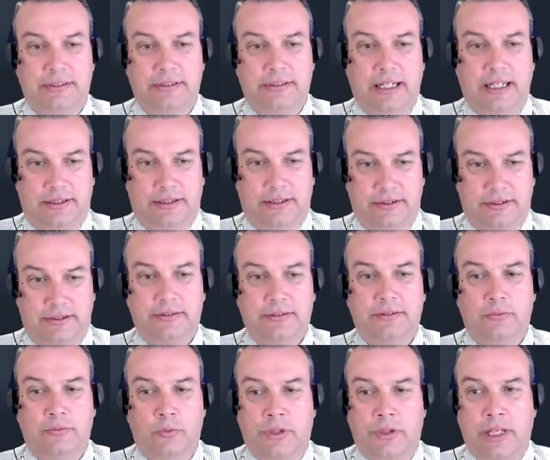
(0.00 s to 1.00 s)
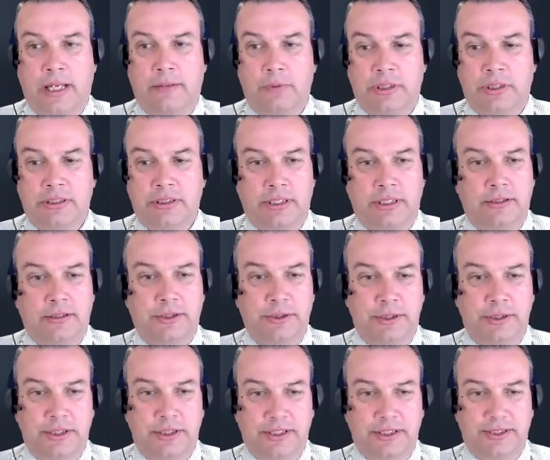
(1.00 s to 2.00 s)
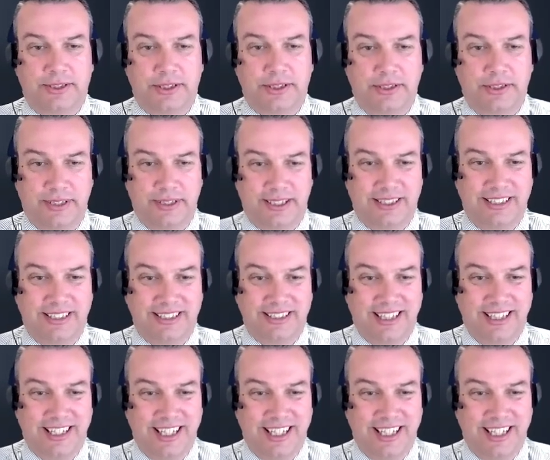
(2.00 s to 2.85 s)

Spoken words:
yeah. Well, that wasn't included in the service